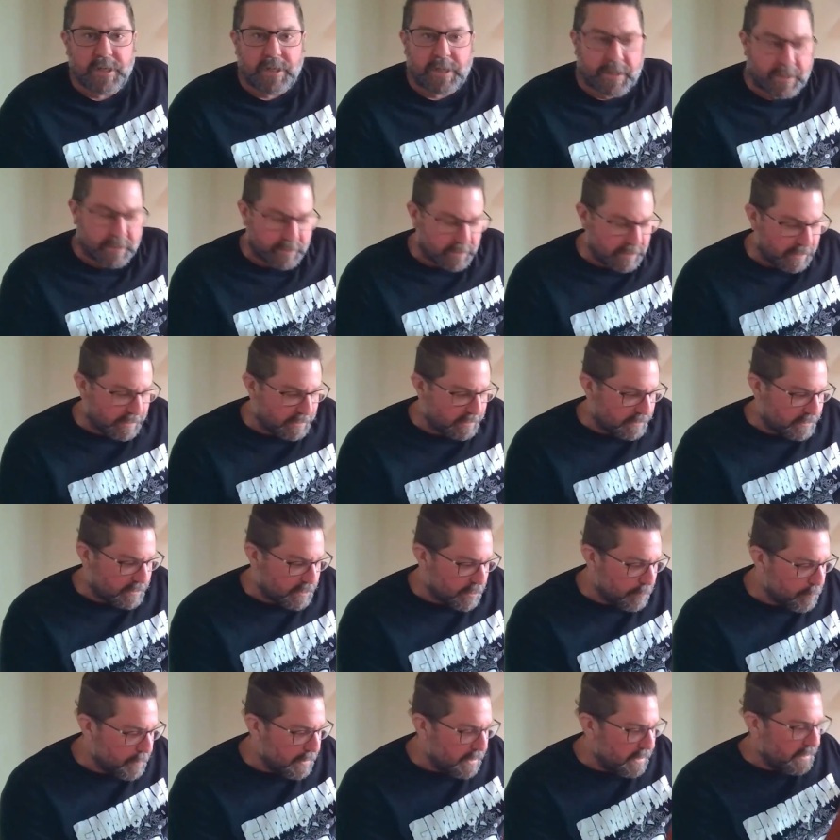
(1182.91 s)
And like,
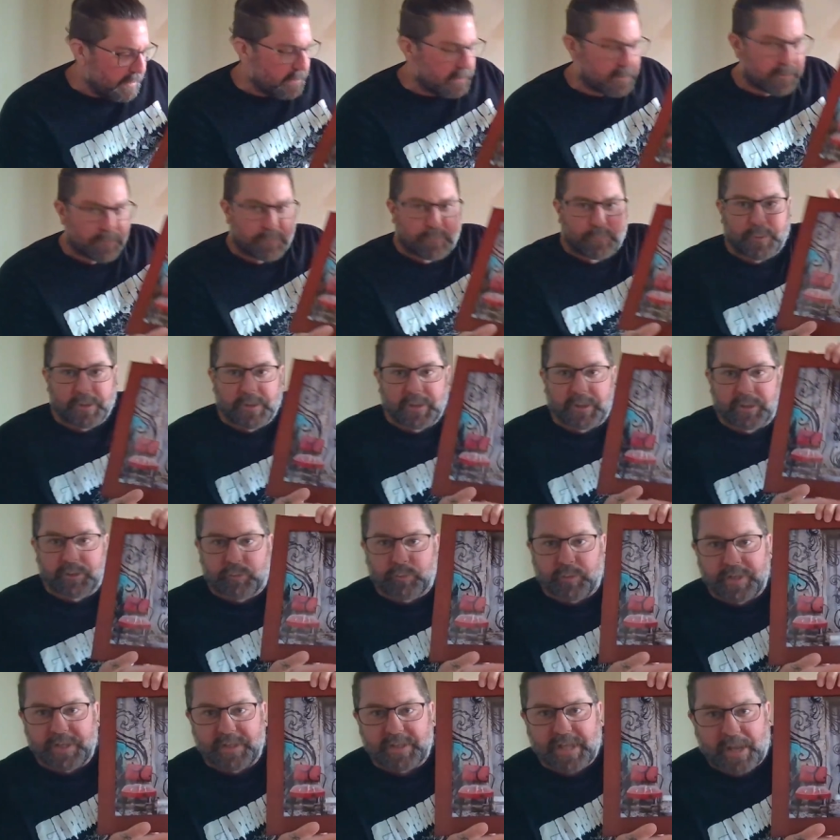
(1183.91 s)
to me, yeah. the
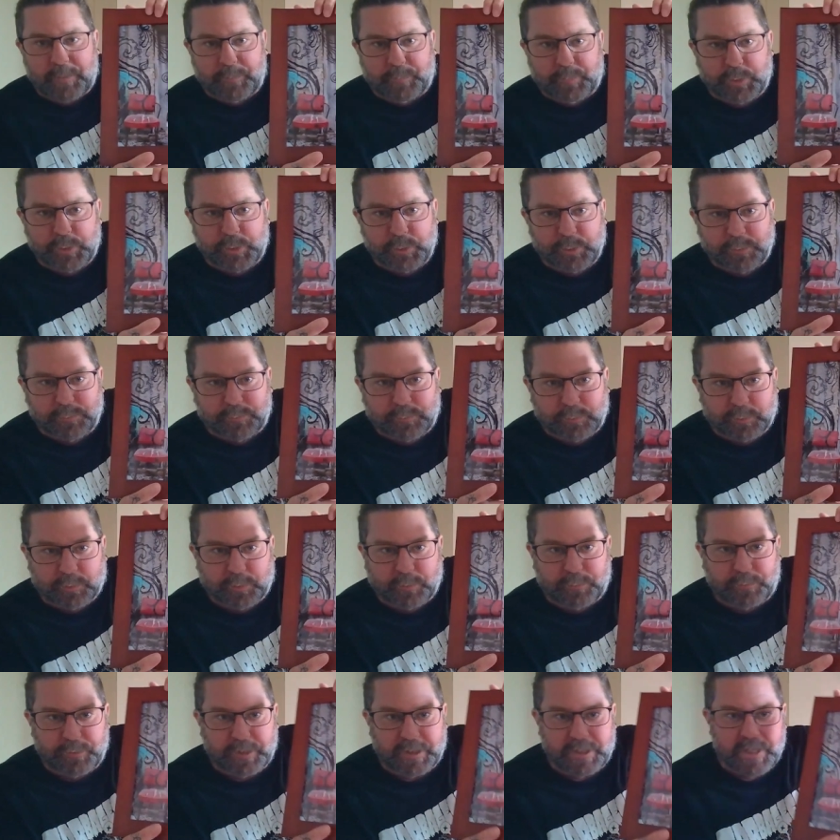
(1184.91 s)
filigree, that beautiful
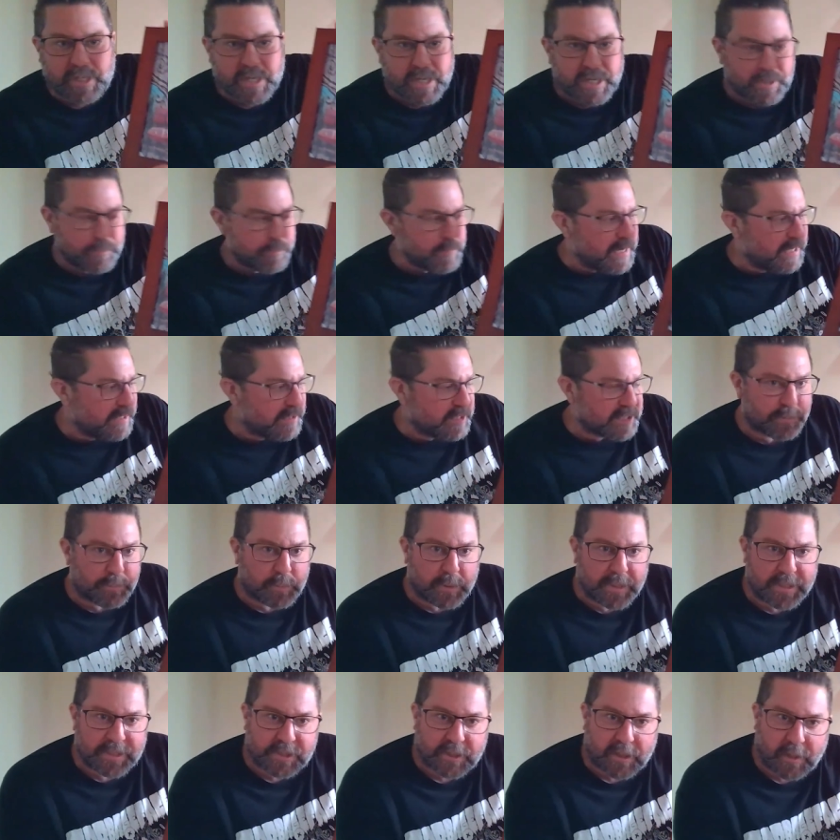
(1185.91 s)
graffiti, it made this
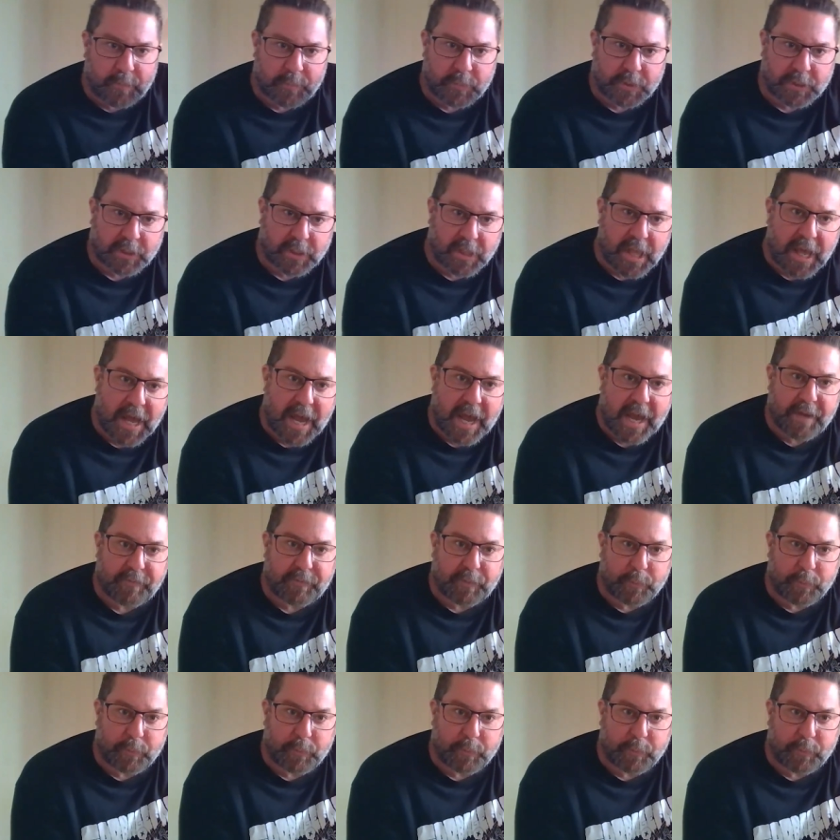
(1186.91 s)
place come alive.